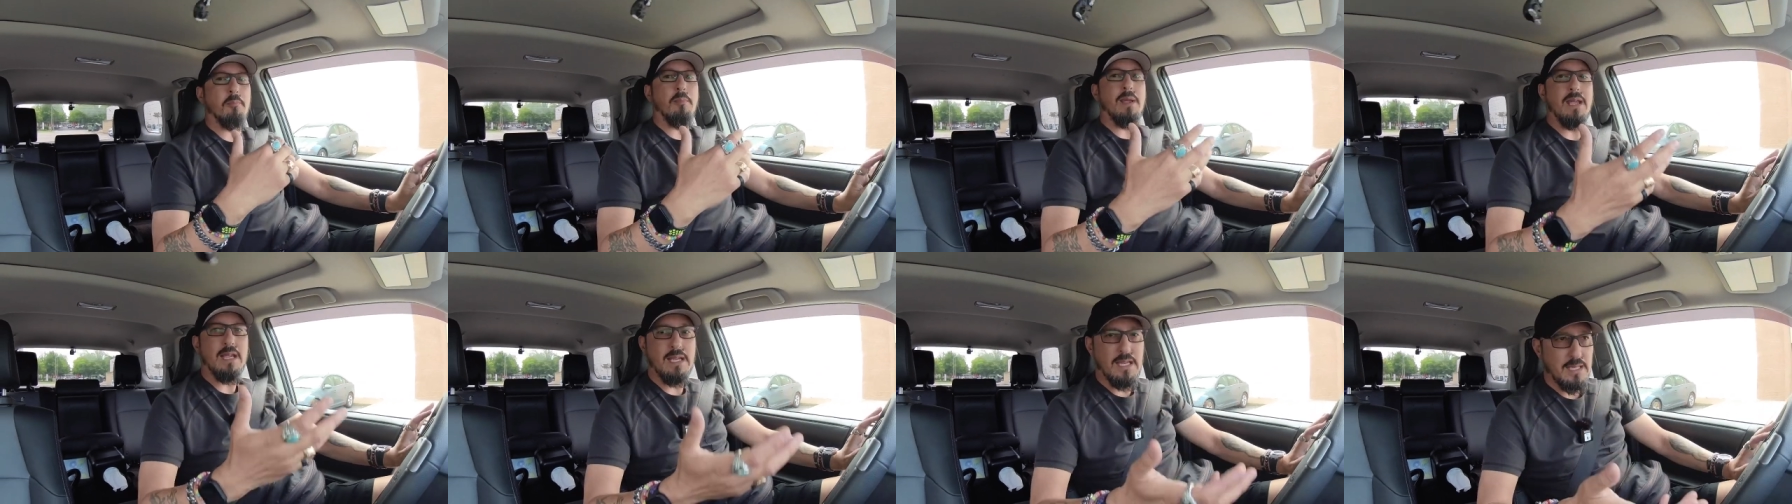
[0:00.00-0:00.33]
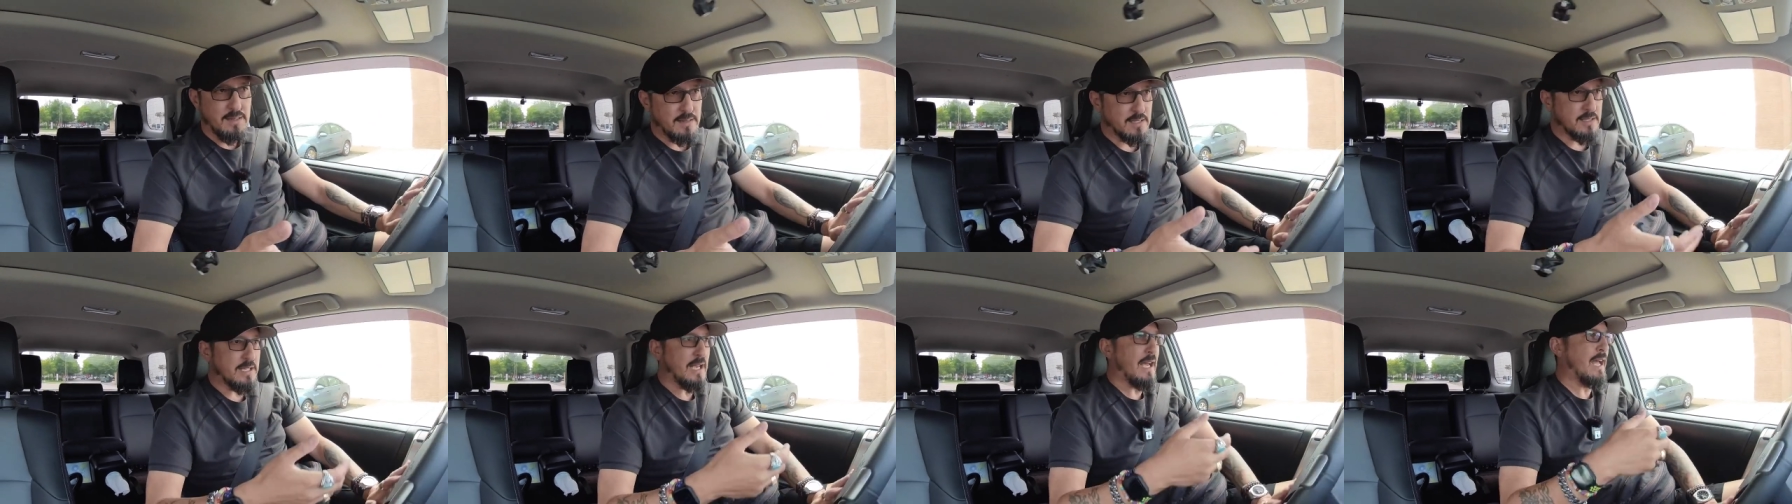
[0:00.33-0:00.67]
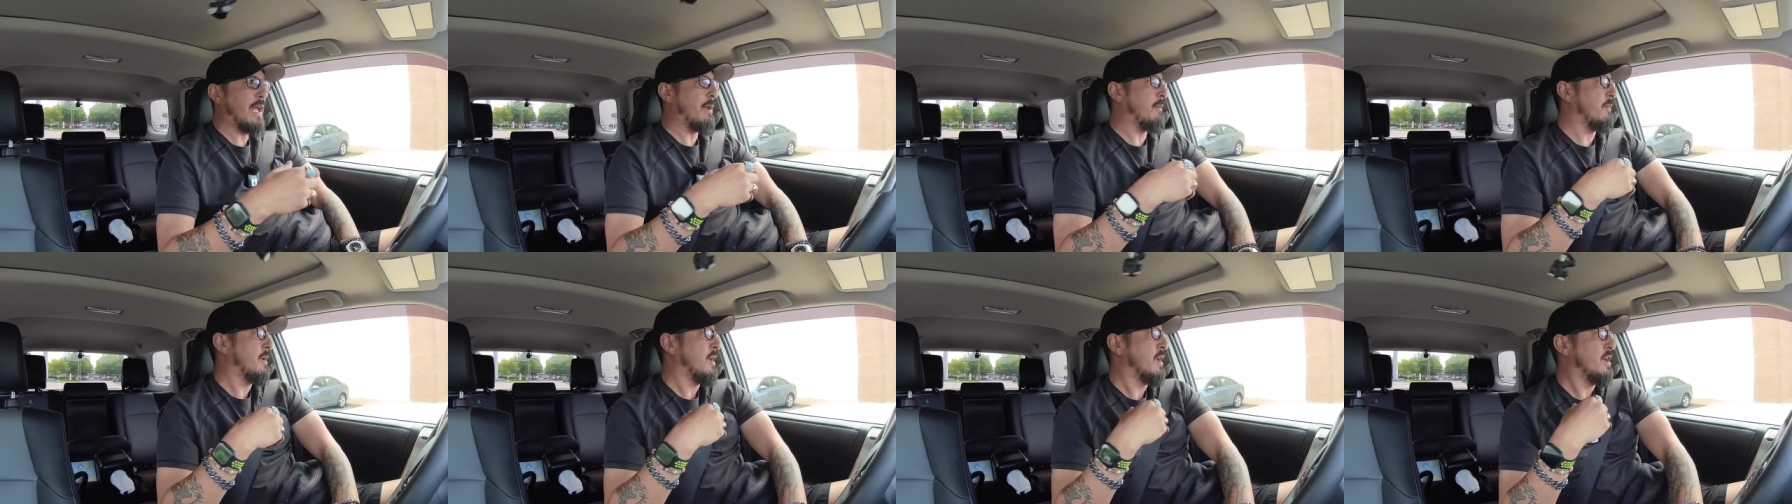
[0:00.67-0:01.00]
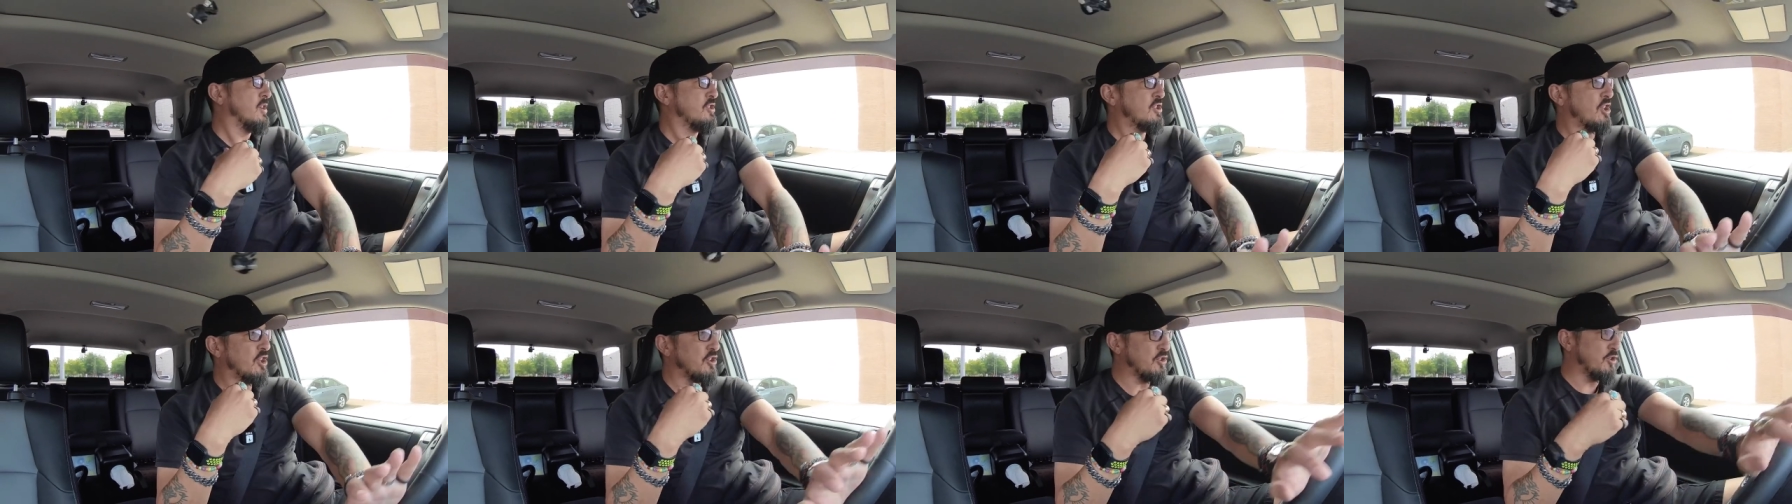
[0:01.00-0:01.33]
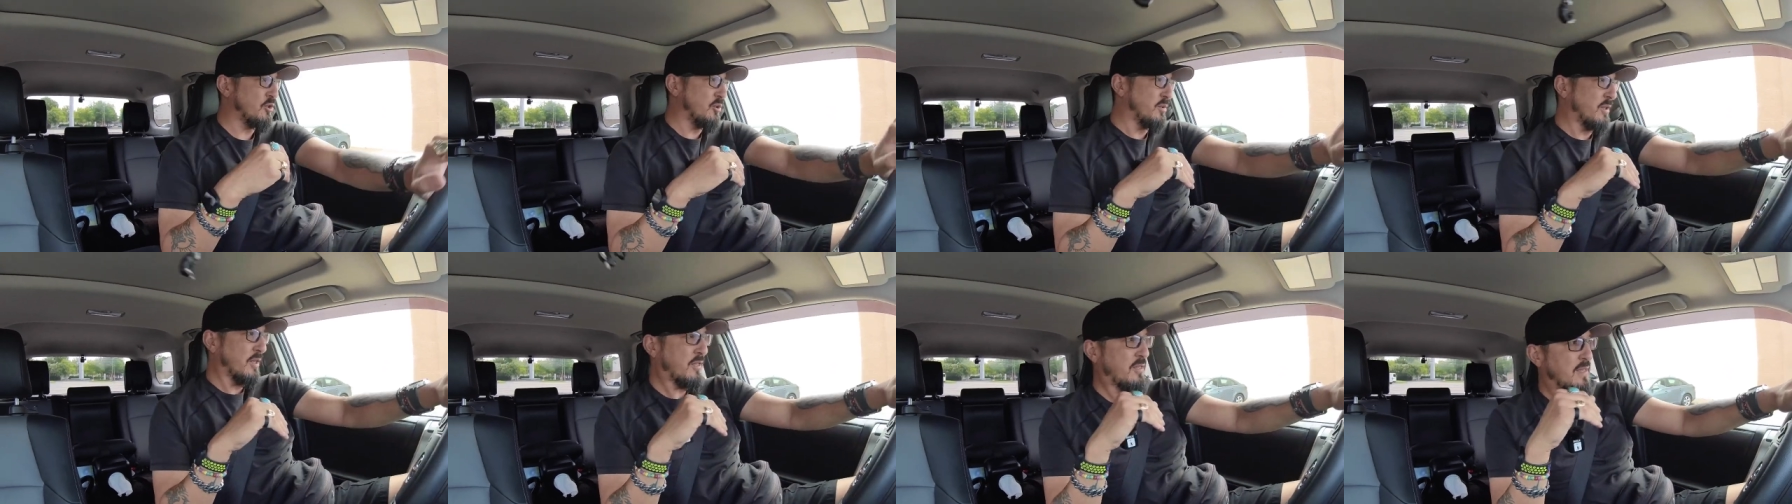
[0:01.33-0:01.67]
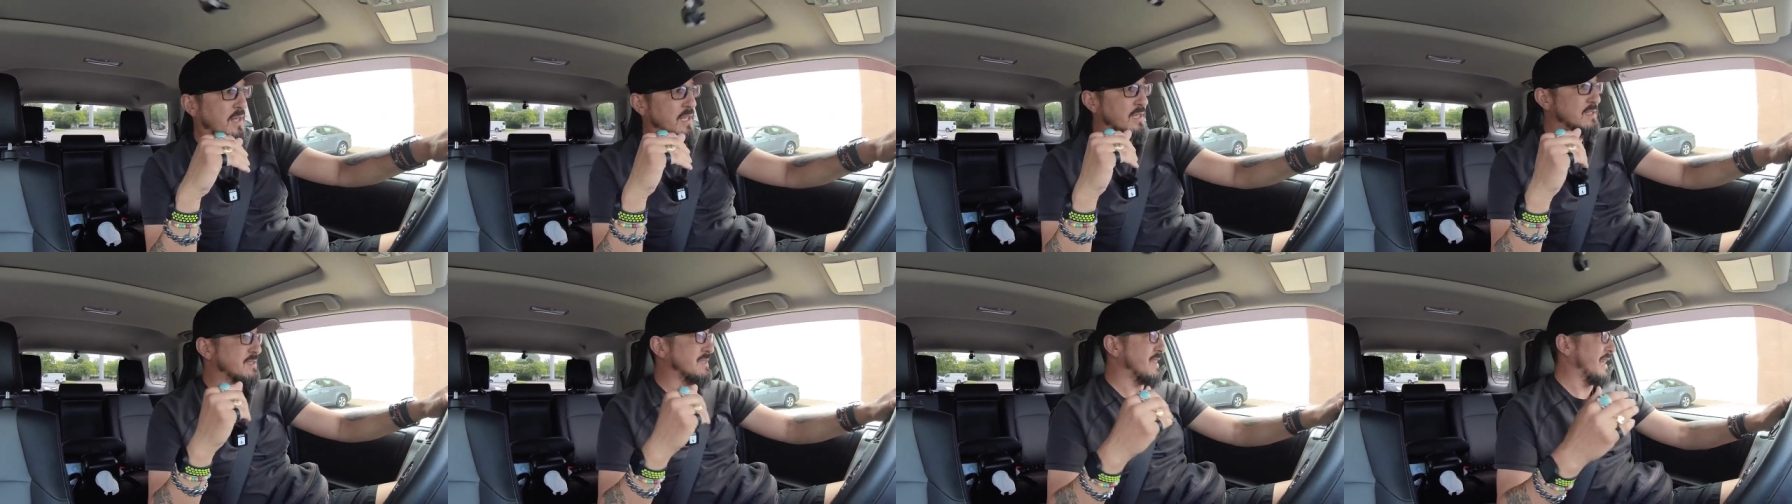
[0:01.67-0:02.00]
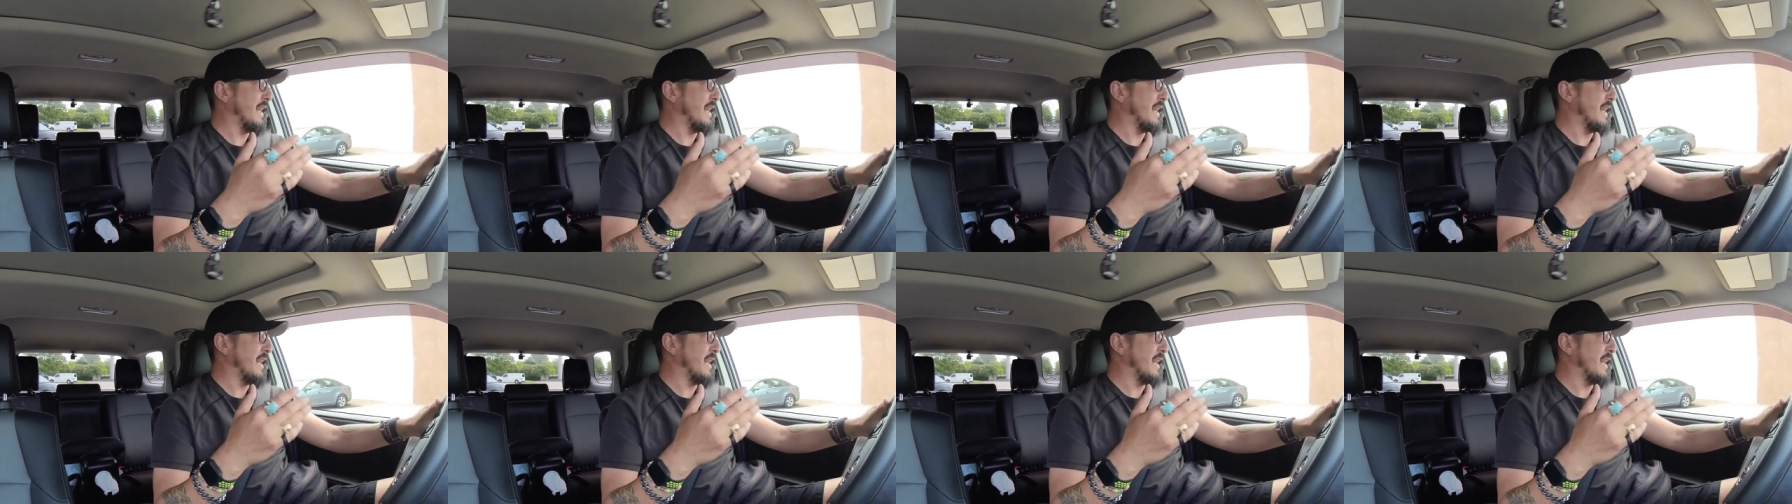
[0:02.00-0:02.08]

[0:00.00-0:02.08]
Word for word: making the time to do the things